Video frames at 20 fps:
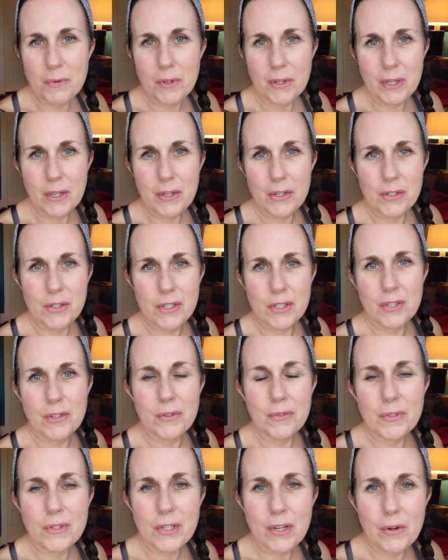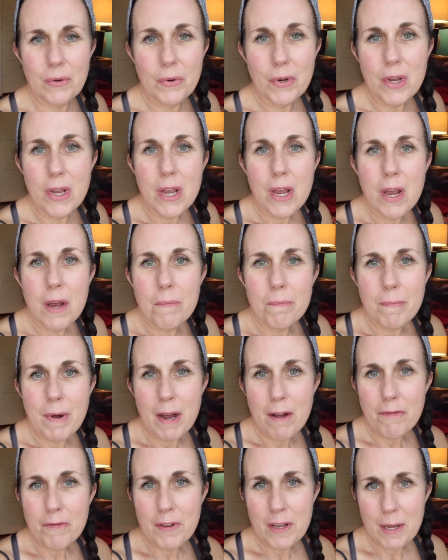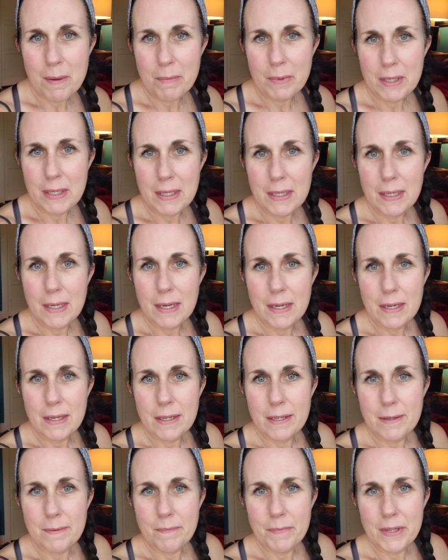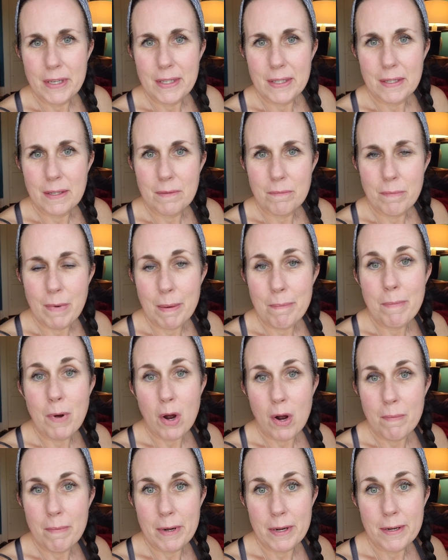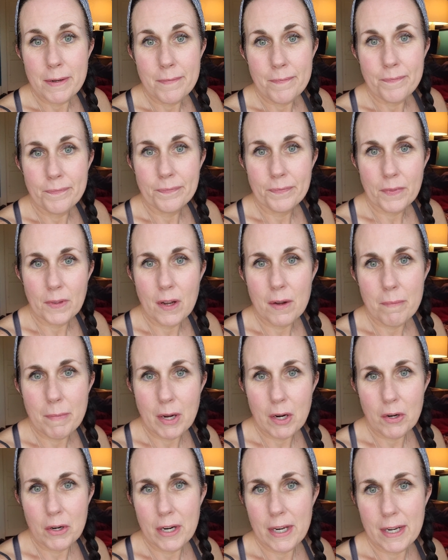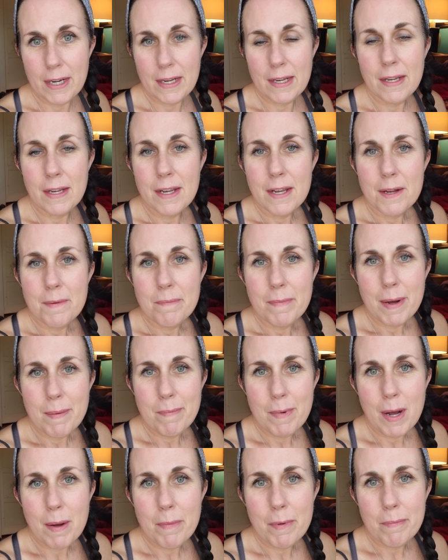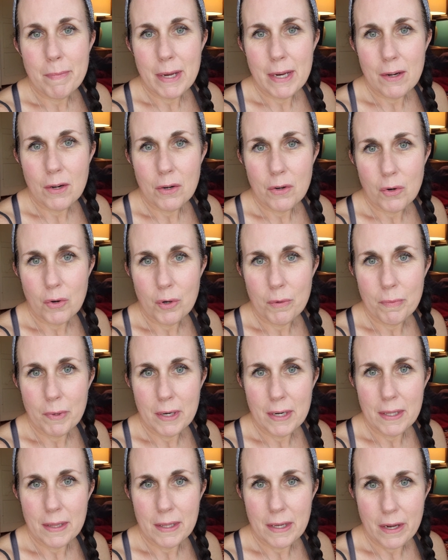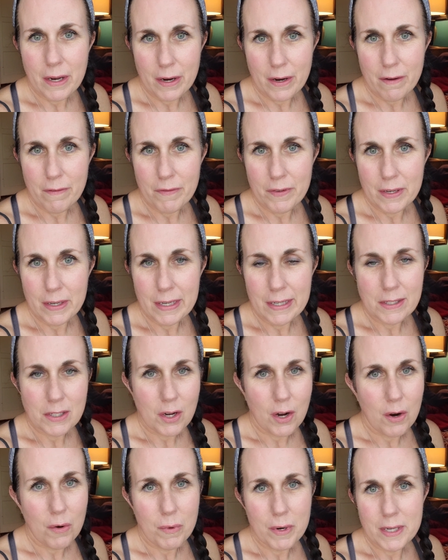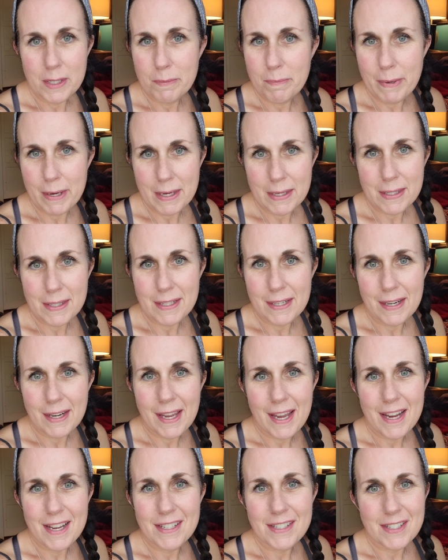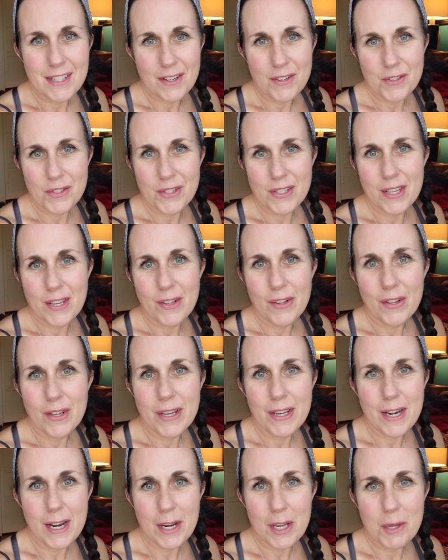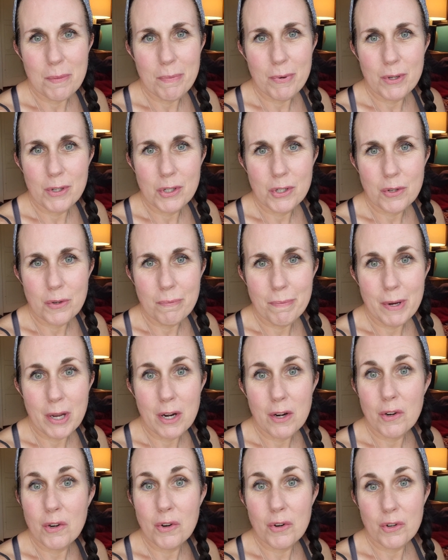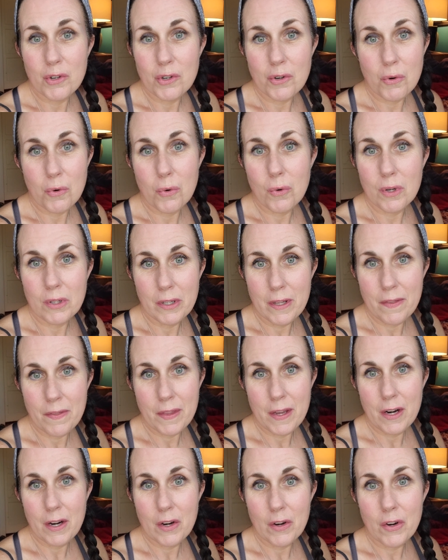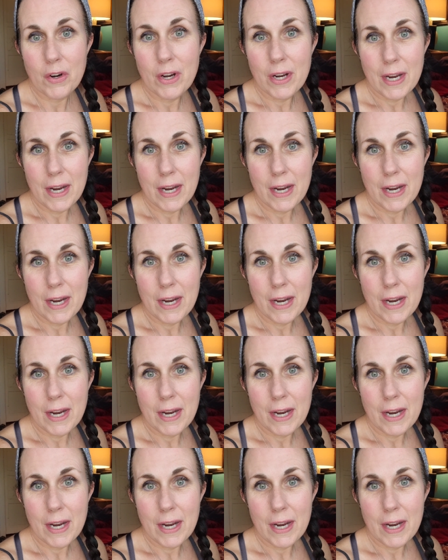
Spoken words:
really good too. So my family, my mama, not my granny, my mama made her cornbread in the oven. It's always best in a cast iron skillet, and you put your butter or your oil in there